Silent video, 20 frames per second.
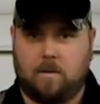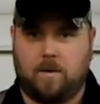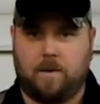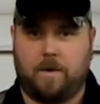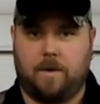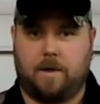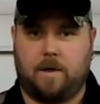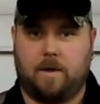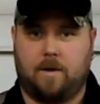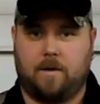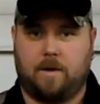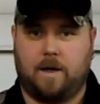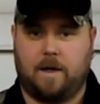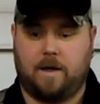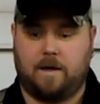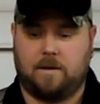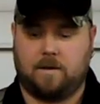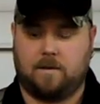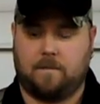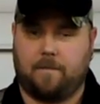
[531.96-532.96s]
well, there you go,
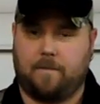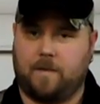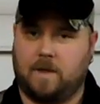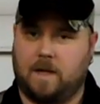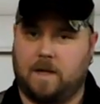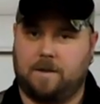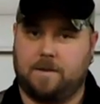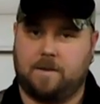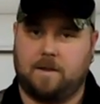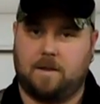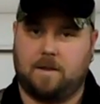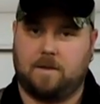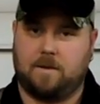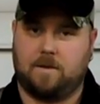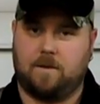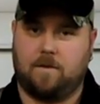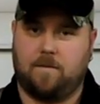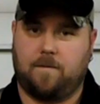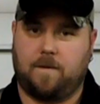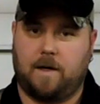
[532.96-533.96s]
guys. I'd say
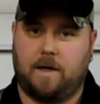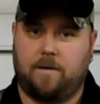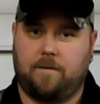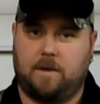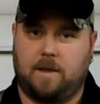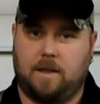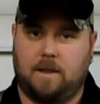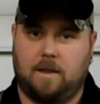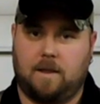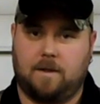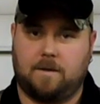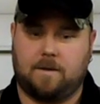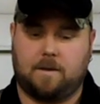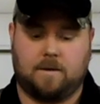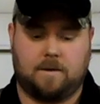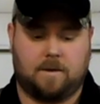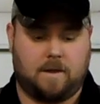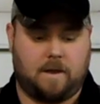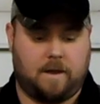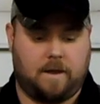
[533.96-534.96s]
this new five D lens
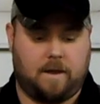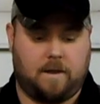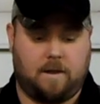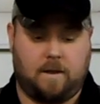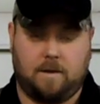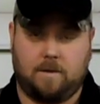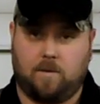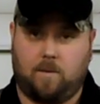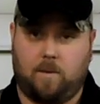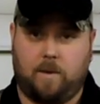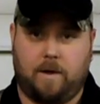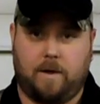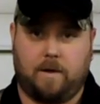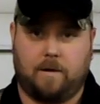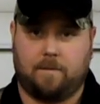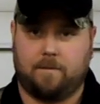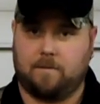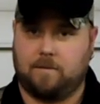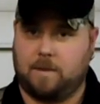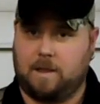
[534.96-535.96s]
design is a
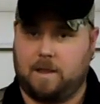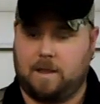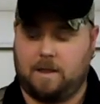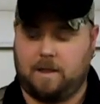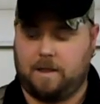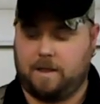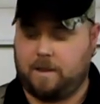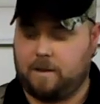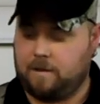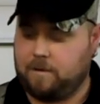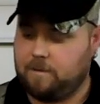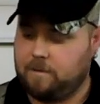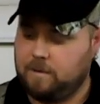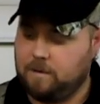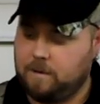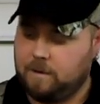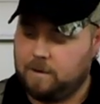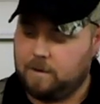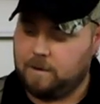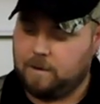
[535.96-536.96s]
winner. I like it.
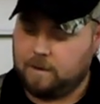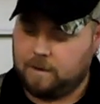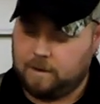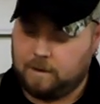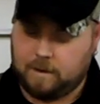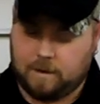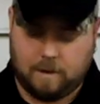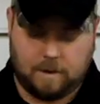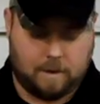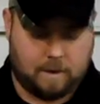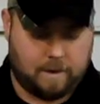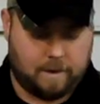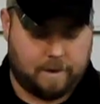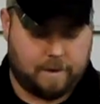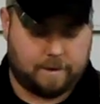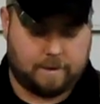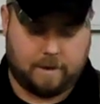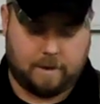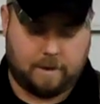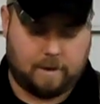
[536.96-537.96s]

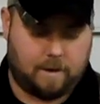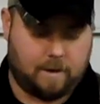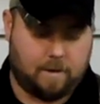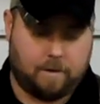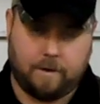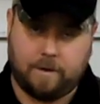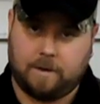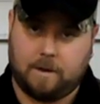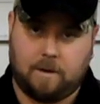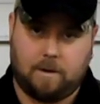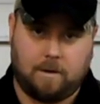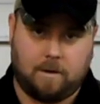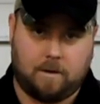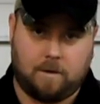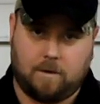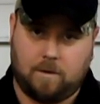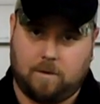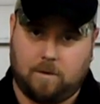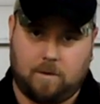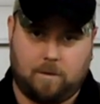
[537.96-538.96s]
Like I said, not only does it
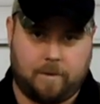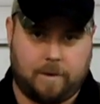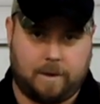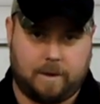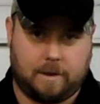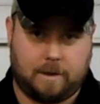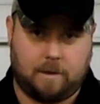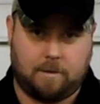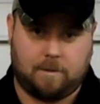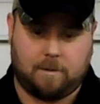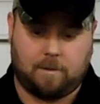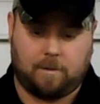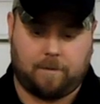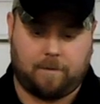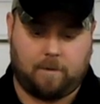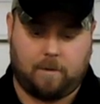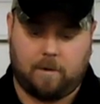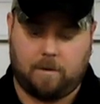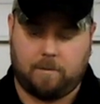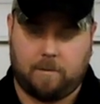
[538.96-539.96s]
look cool, but it seems to
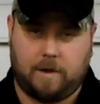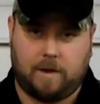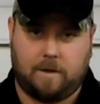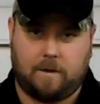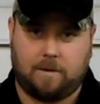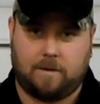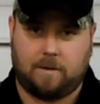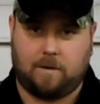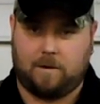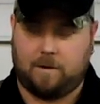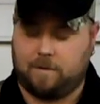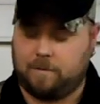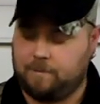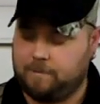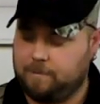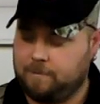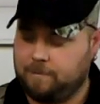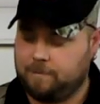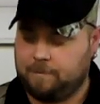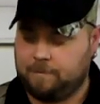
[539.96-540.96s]
perform better, so
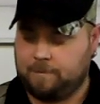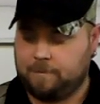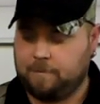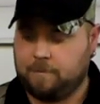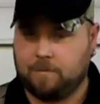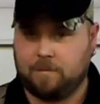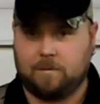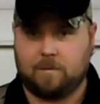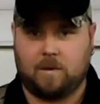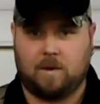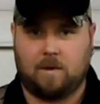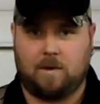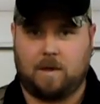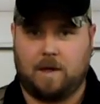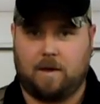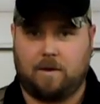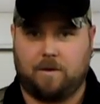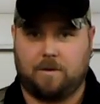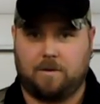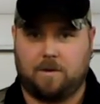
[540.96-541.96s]

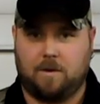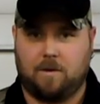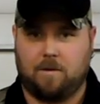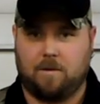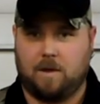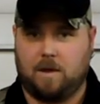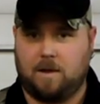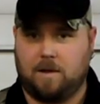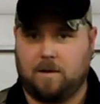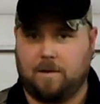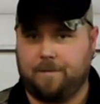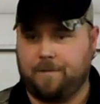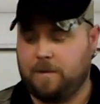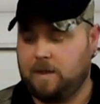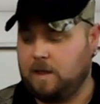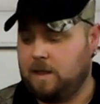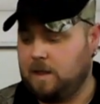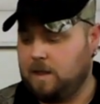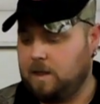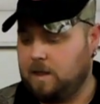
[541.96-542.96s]
how could you go wrong?
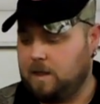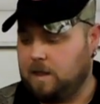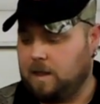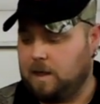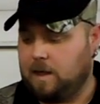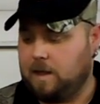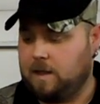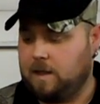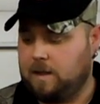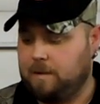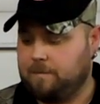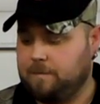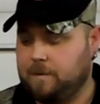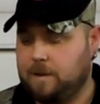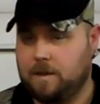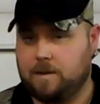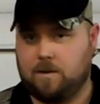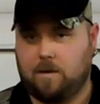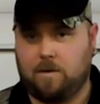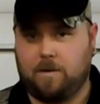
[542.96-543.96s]
Uh,
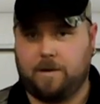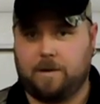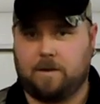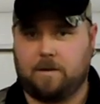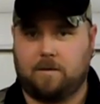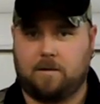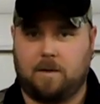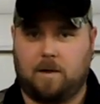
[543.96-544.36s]
as always,